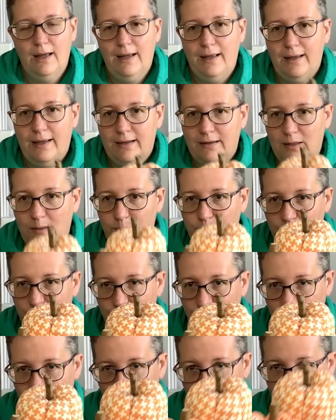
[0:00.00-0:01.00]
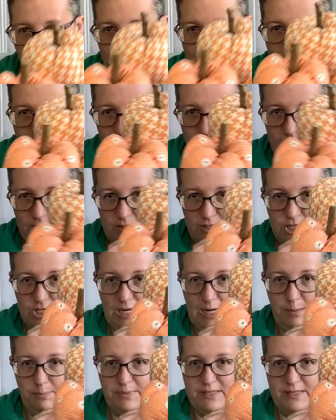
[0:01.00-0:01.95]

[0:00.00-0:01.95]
end up with 3 different shape